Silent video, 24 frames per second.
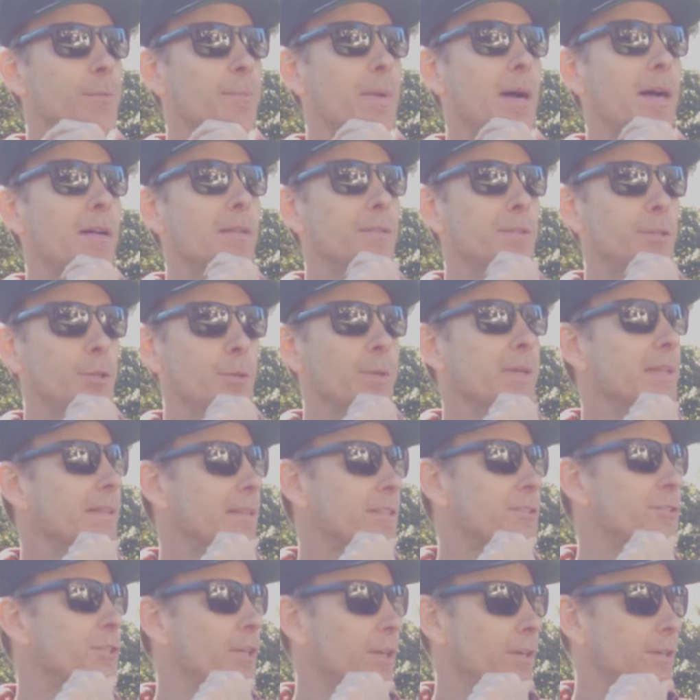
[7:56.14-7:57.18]
about doing the
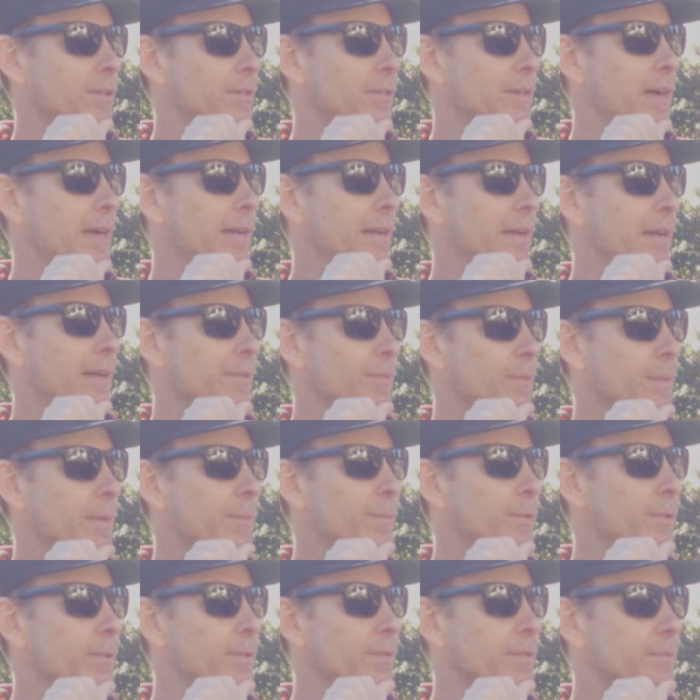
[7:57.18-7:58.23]
show. I, I
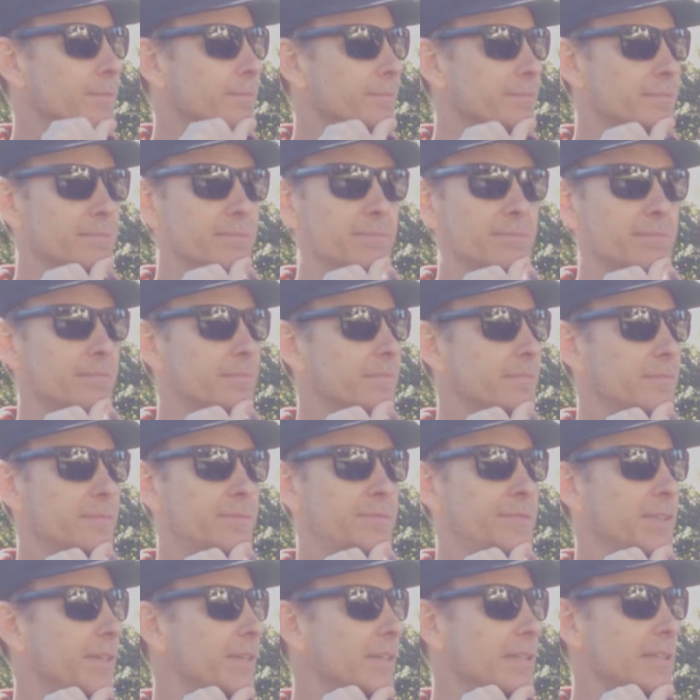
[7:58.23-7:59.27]
remember
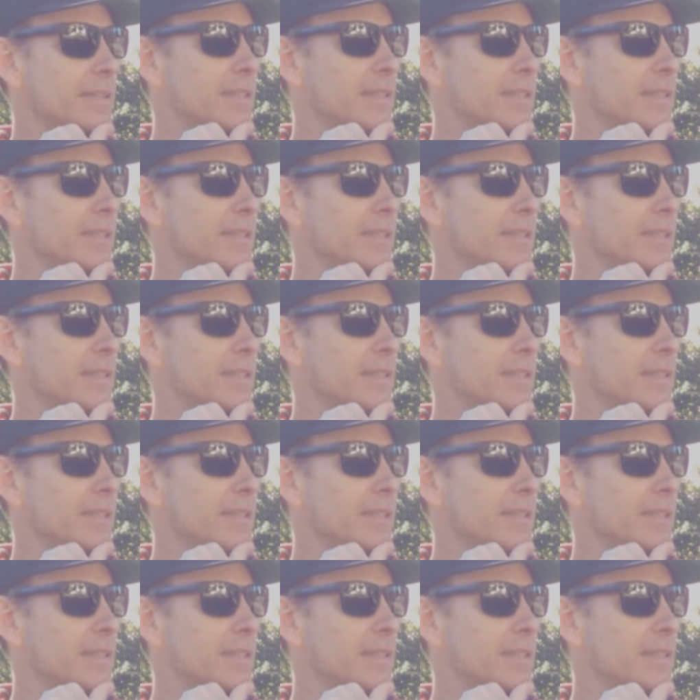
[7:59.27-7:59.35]
very